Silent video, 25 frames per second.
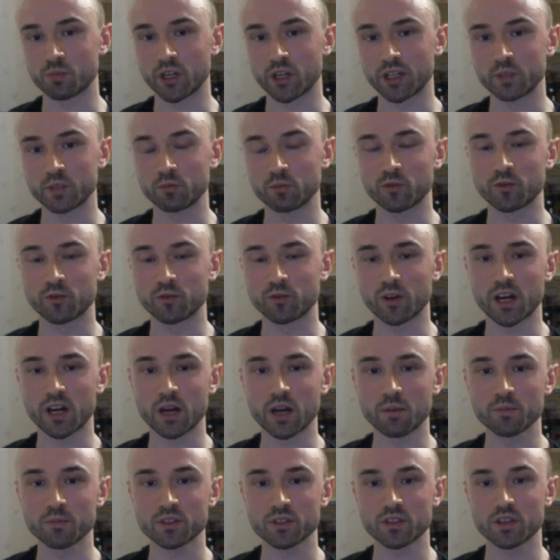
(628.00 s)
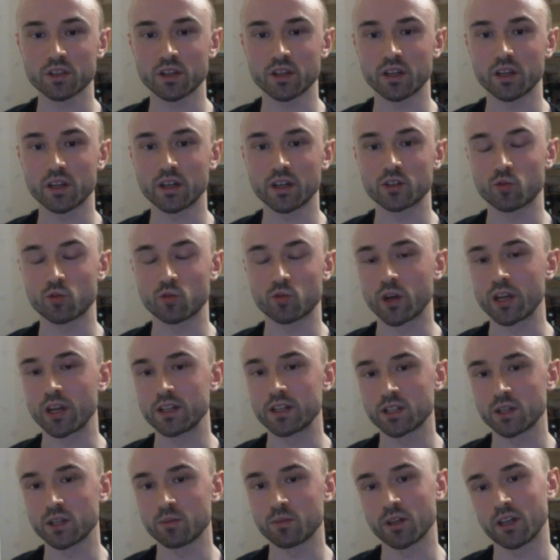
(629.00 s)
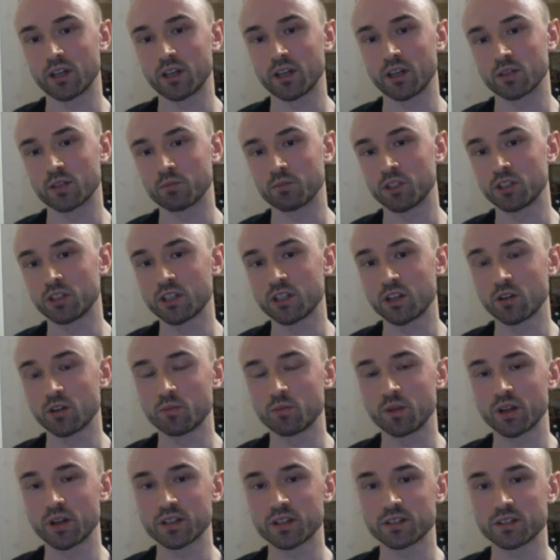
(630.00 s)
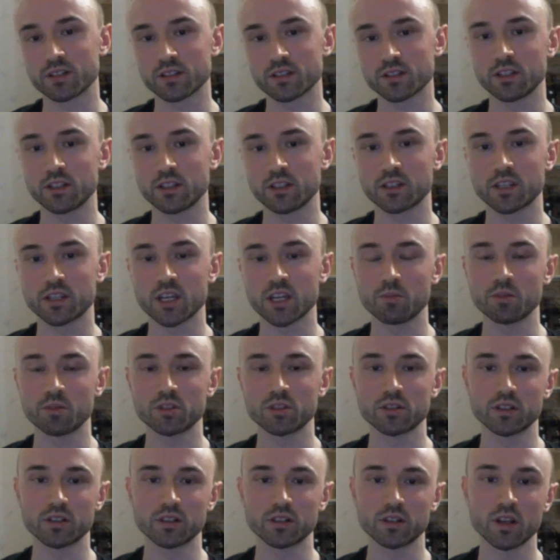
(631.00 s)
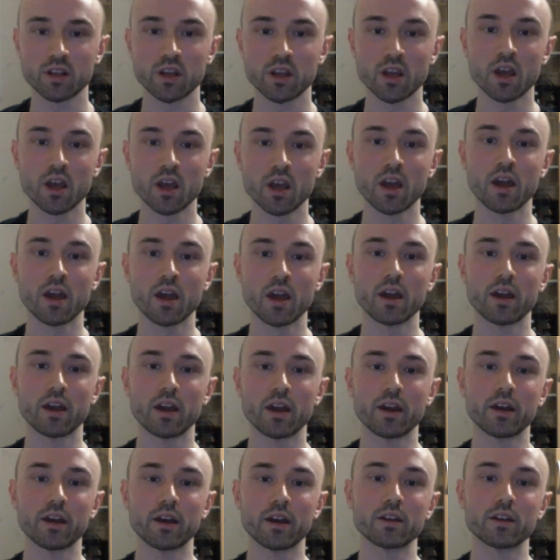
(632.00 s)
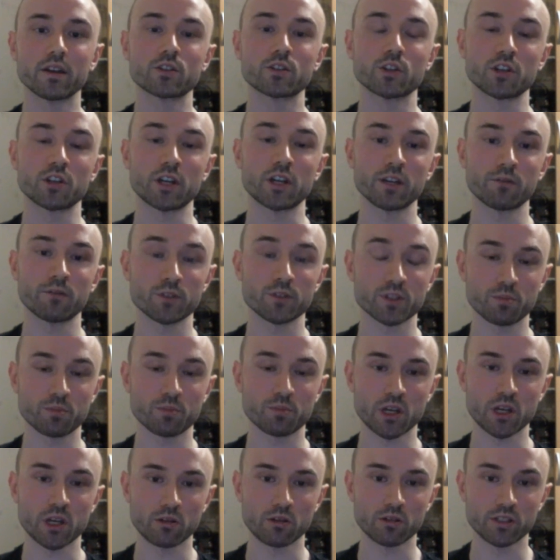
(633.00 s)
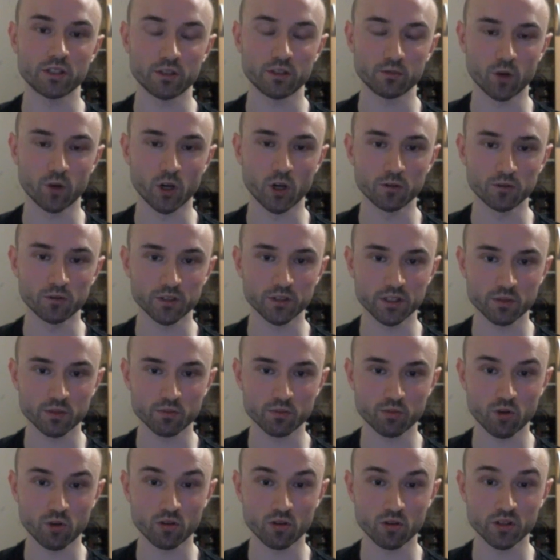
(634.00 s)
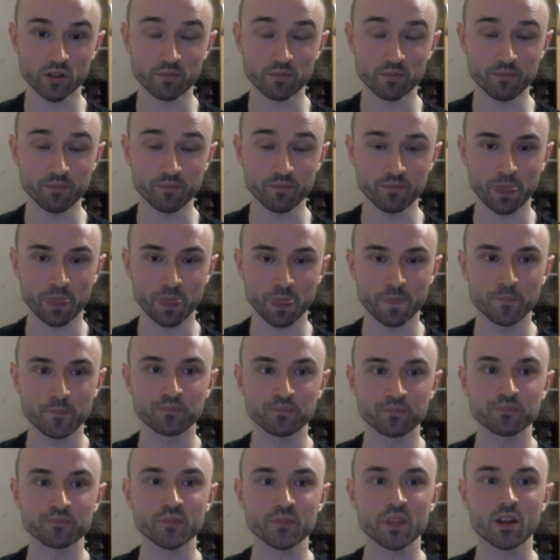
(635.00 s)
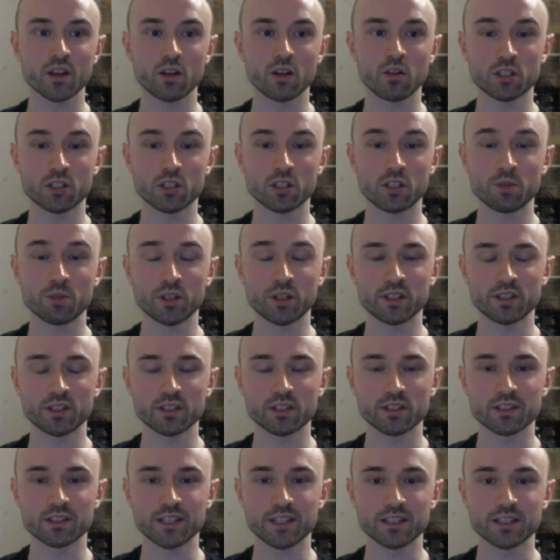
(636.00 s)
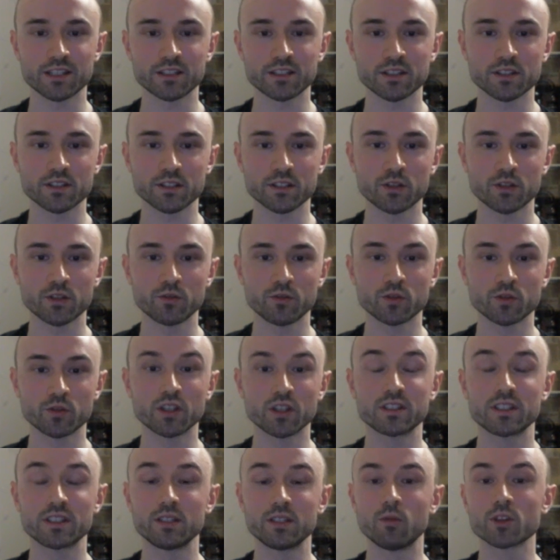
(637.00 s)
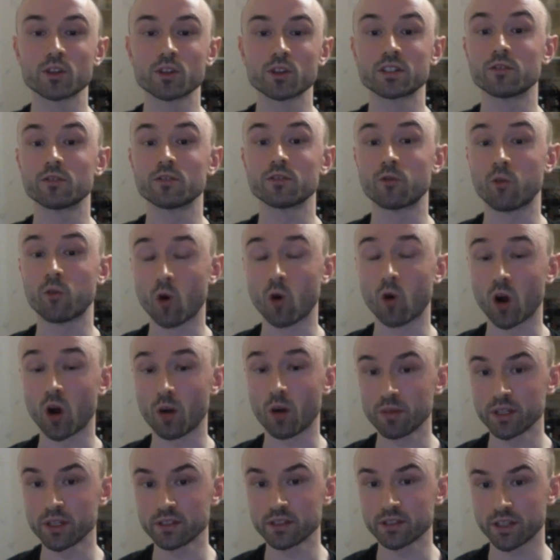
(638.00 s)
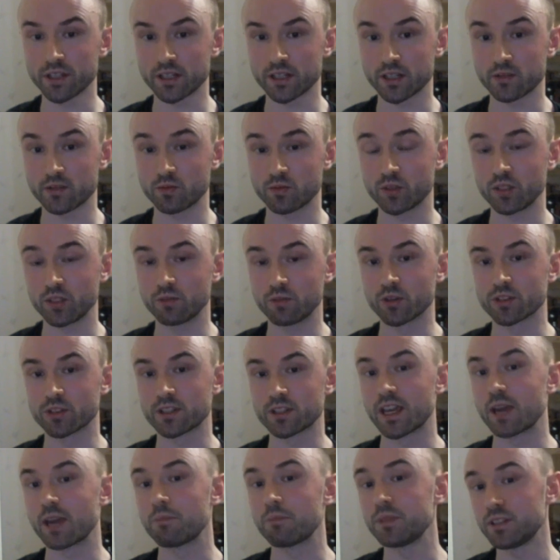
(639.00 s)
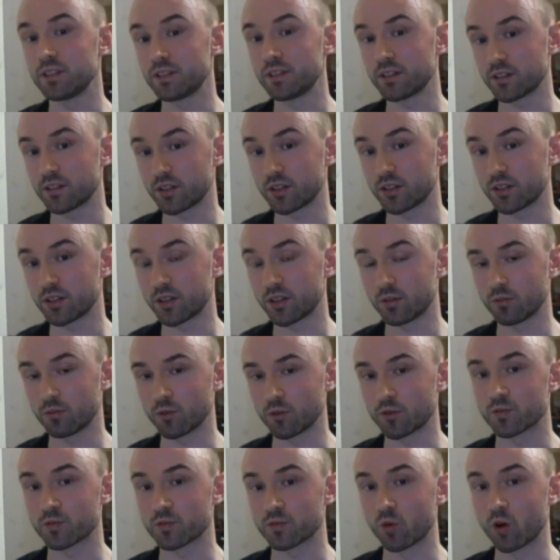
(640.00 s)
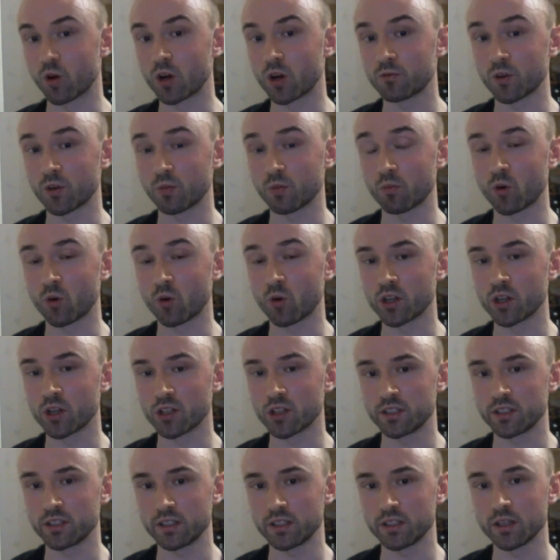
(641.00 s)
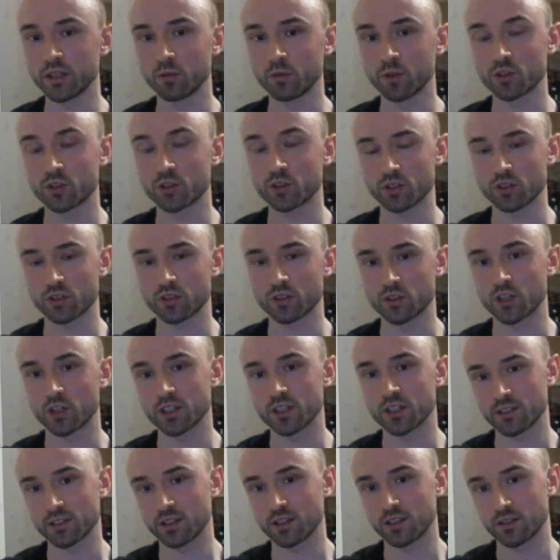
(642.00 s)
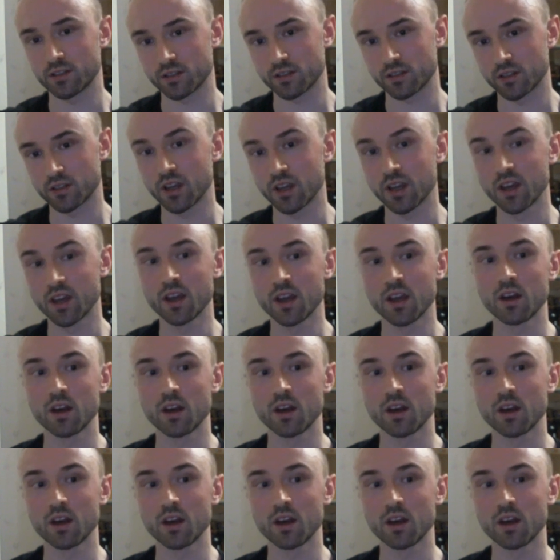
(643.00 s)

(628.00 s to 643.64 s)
supplied them with arms and trained them at military bases near the capital. And Chatayev was apparently involved in this program. Lord Kipanidze said in this interview that he was an informant and that he was happy with his work for more than a year, which suggests that